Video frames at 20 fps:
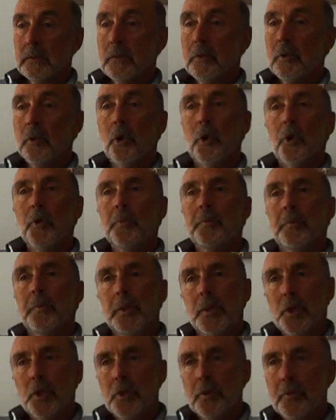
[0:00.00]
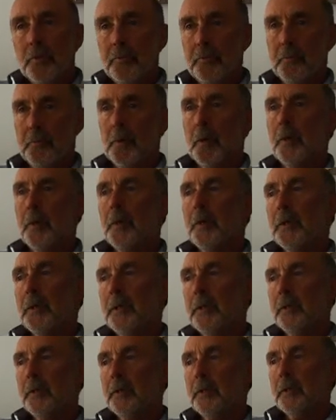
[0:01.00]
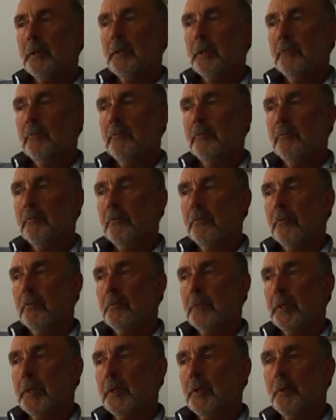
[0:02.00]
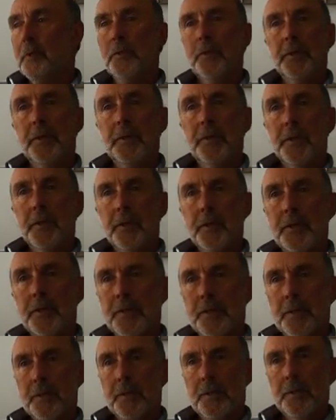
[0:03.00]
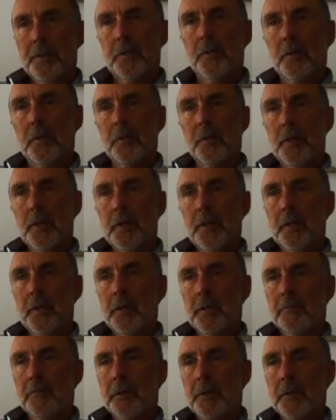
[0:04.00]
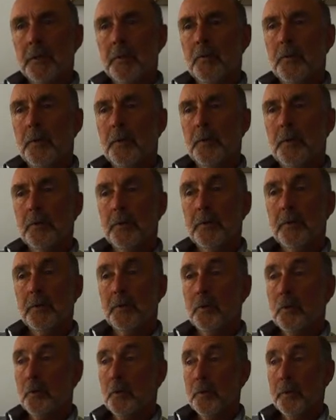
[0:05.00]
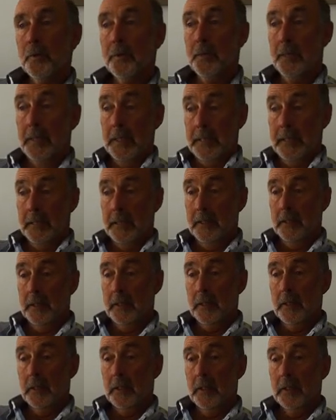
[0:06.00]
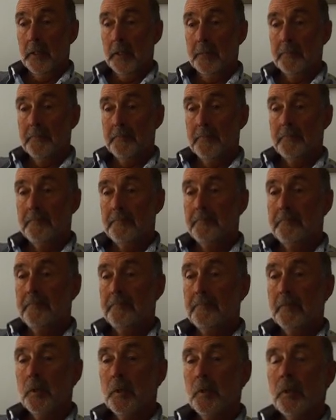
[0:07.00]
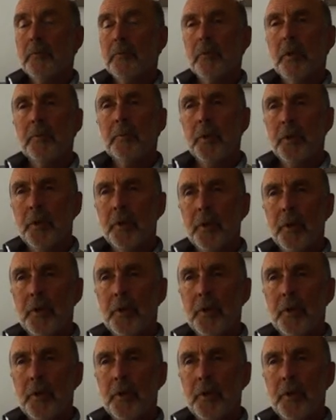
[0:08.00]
long mission of mine, even from my early days in the career, my career, I thought that, um, you know, if I'm going to